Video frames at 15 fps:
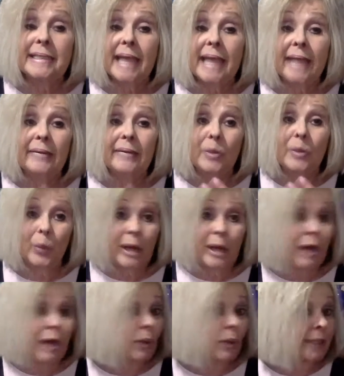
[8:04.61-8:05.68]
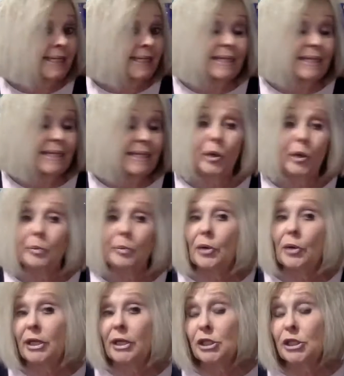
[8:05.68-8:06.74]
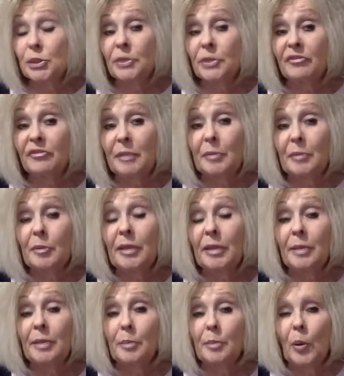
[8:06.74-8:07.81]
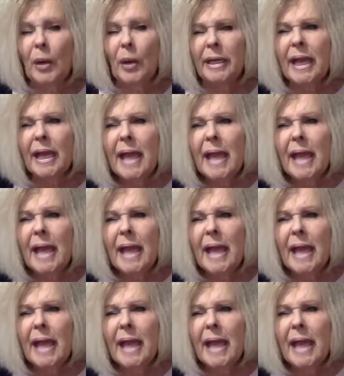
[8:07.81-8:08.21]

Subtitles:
and we are going to see more and more intuitive people being born.